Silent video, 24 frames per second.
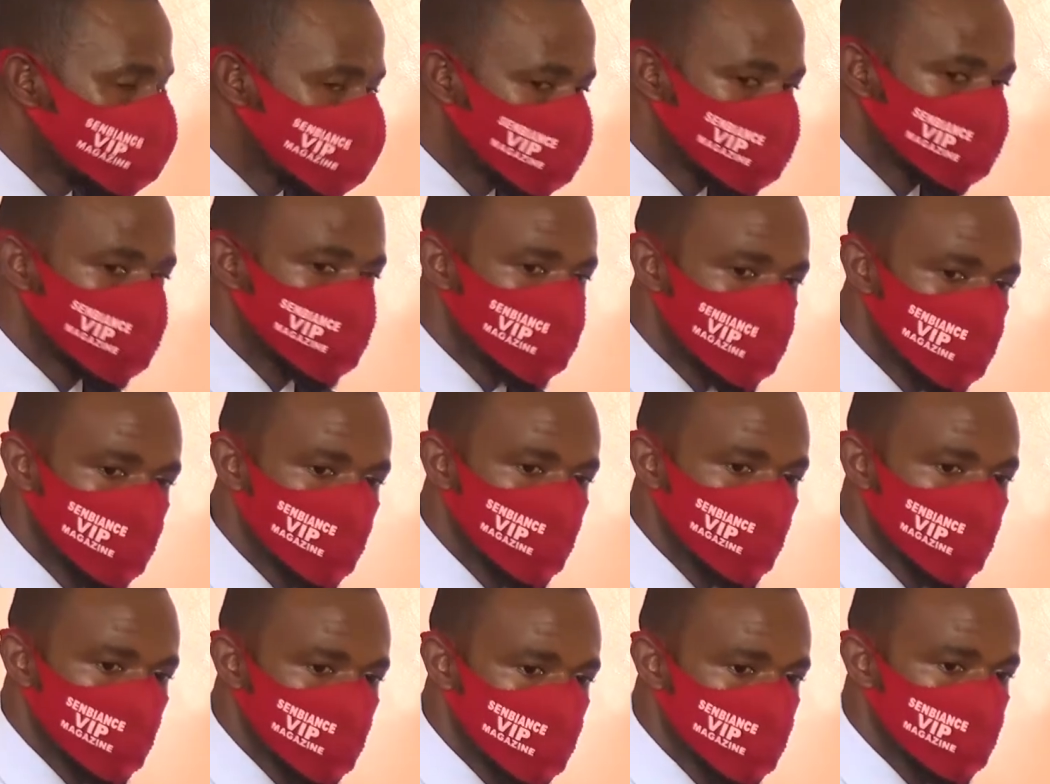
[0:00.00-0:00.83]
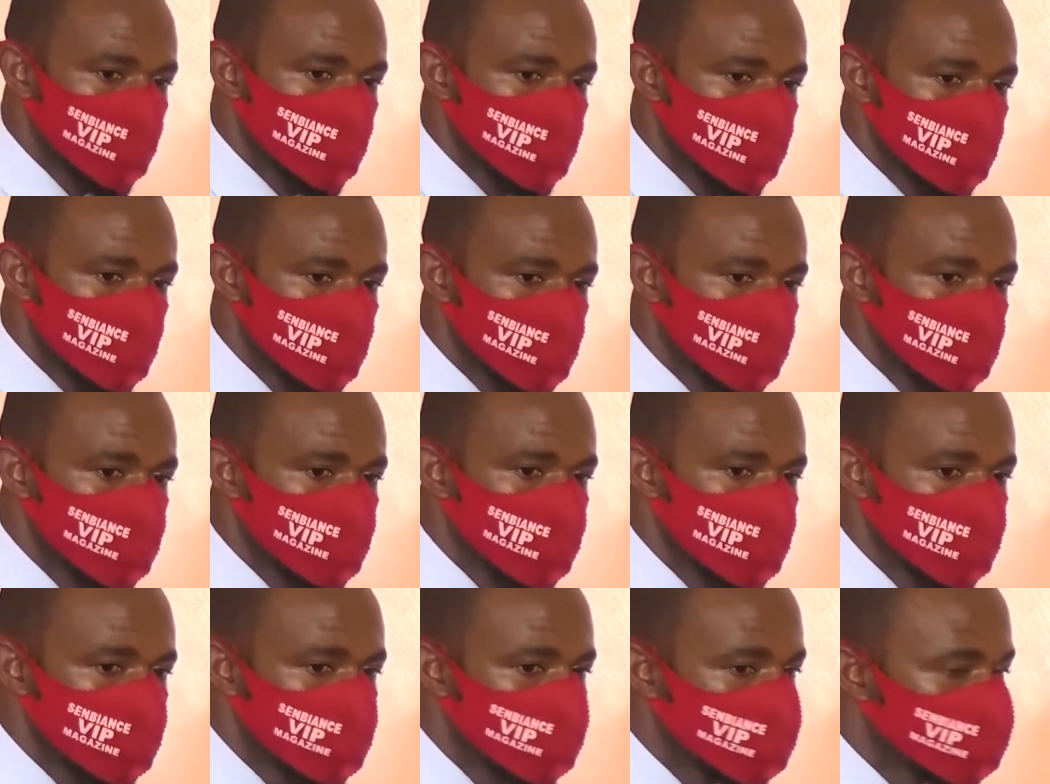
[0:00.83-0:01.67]
to play as
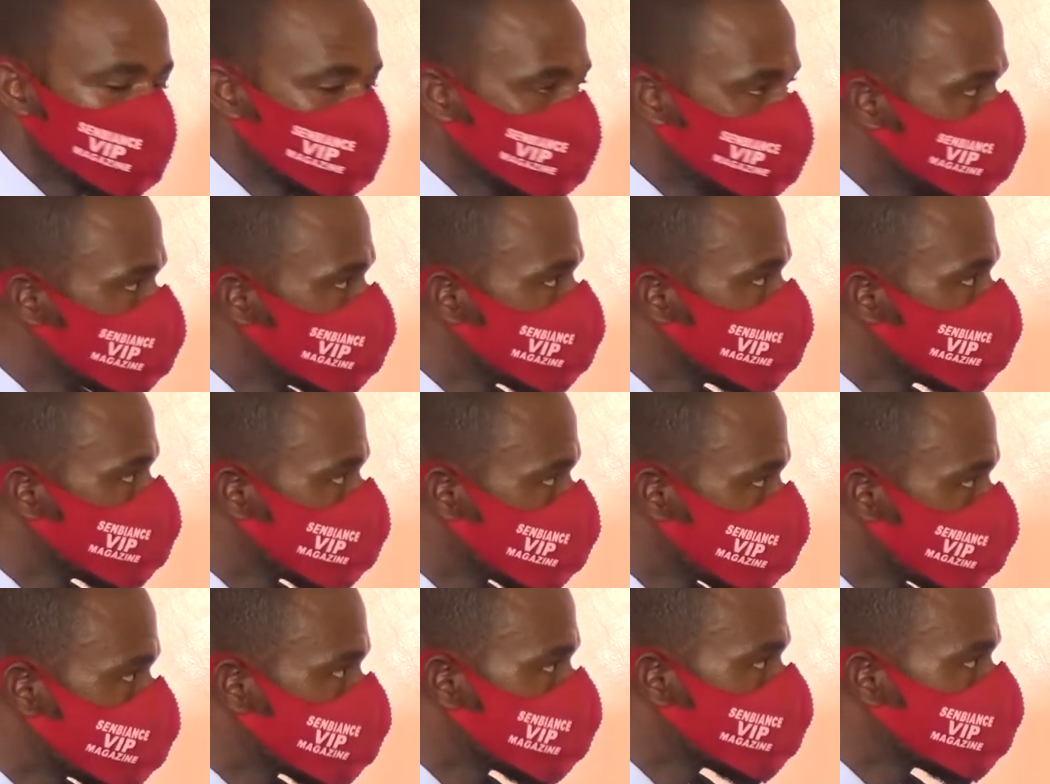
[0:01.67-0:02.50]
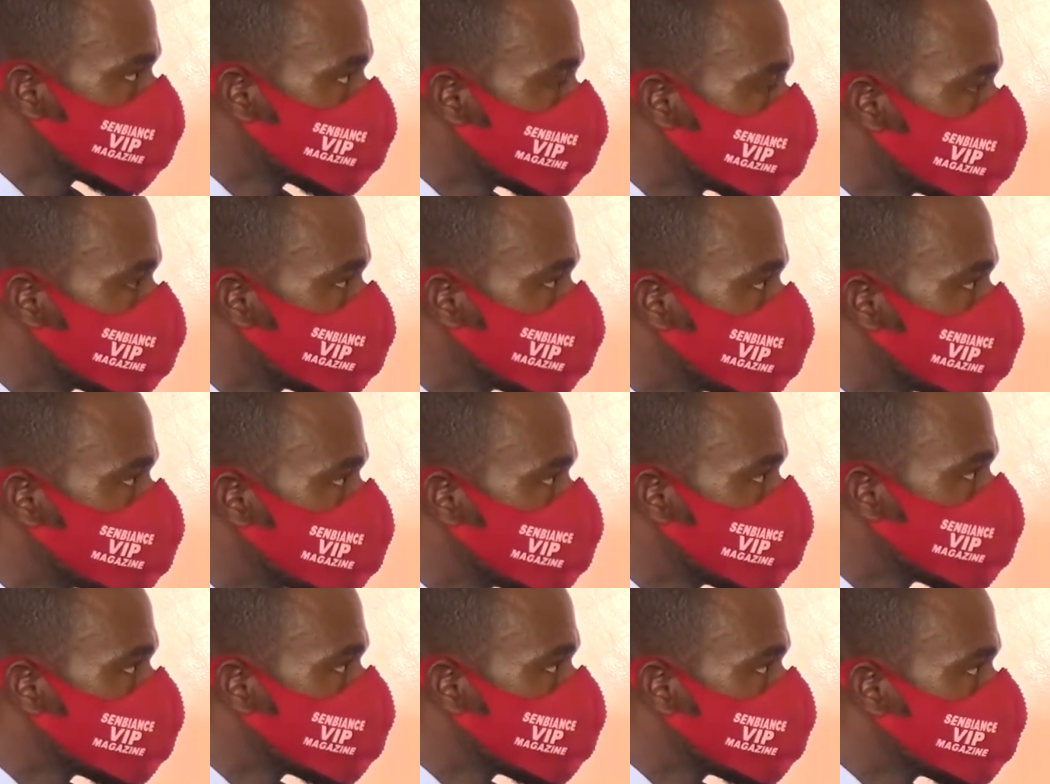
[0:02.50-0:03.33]
a leader, compared
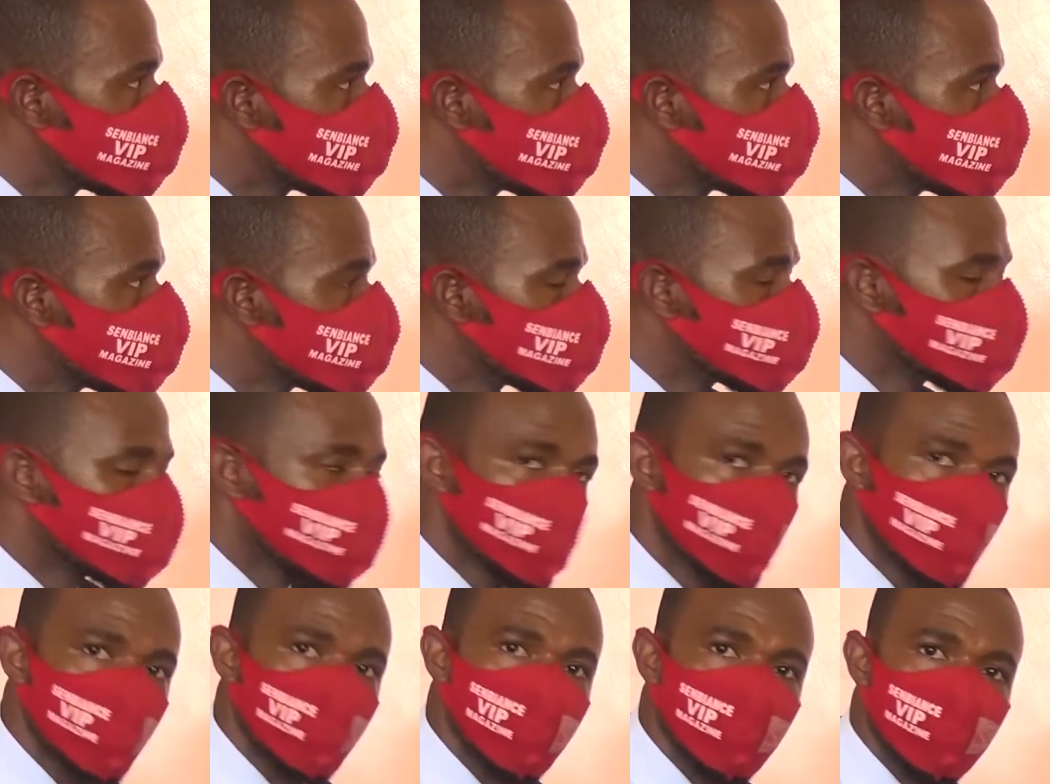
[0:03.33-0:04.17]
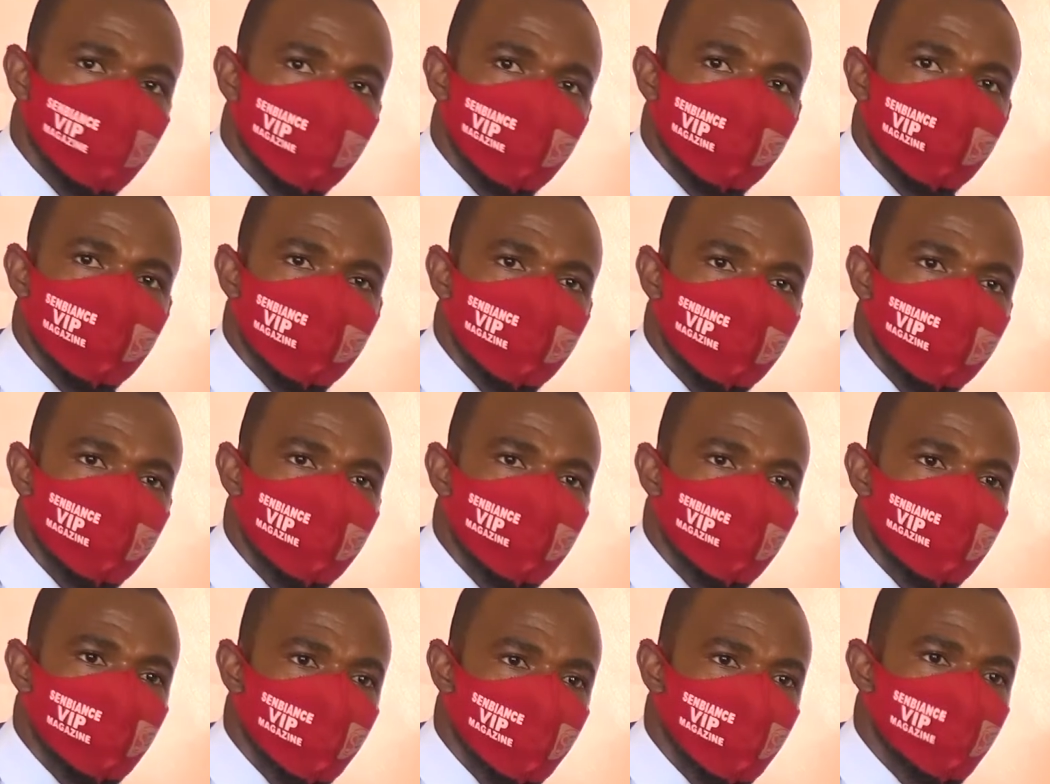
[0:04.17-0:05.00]
to, again, in my
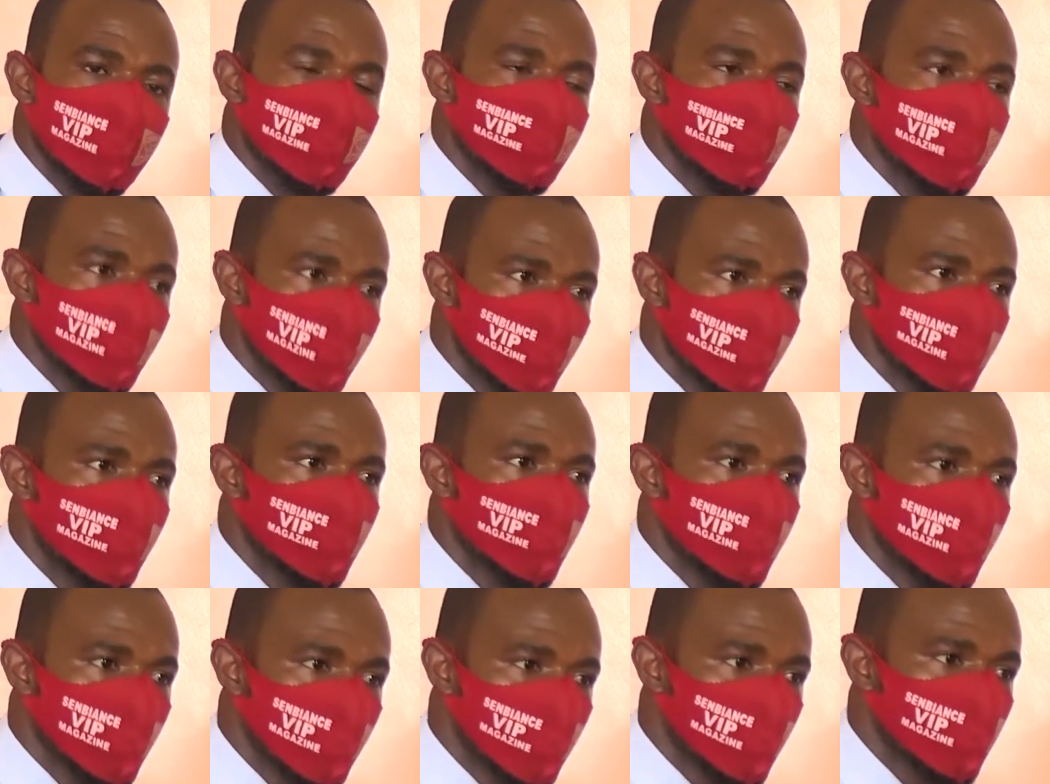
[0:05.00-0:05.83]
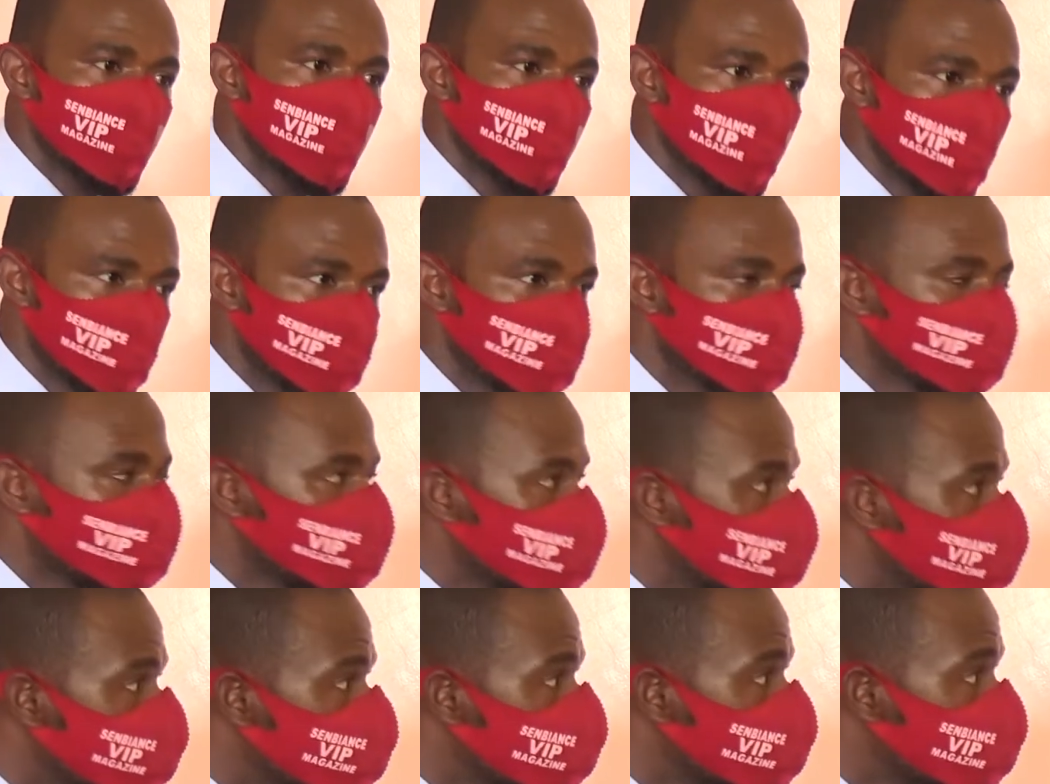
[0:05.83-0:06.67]
opinion, some presidents who are not as
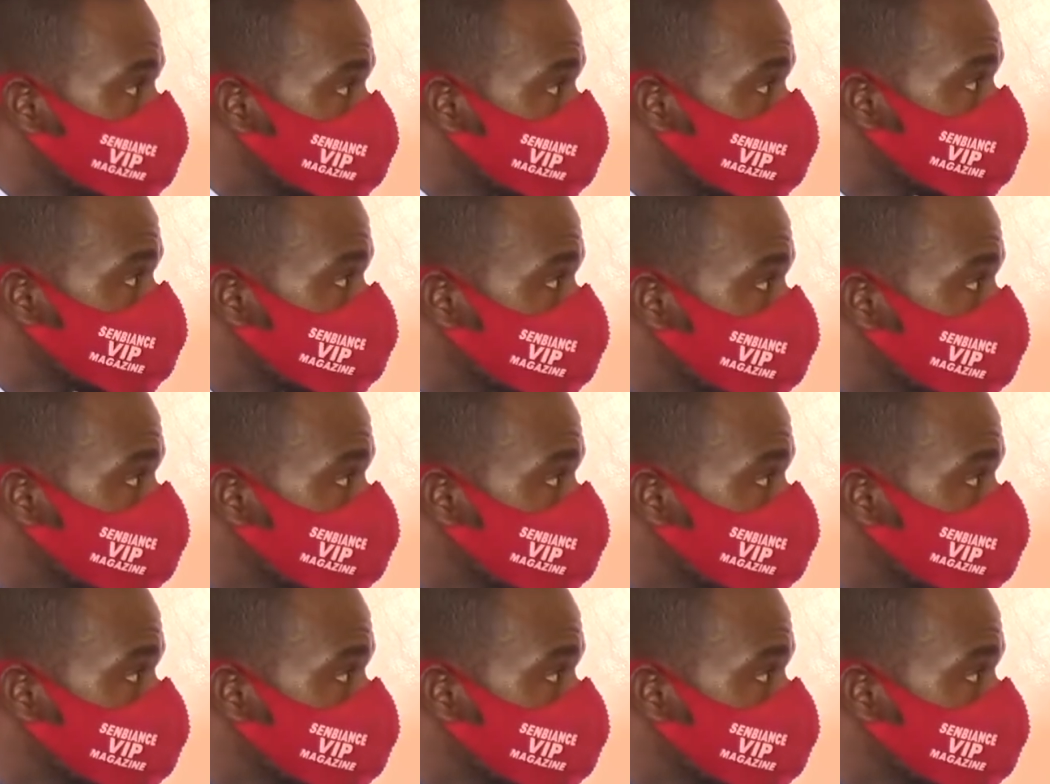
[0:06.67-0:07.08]
successful like Donald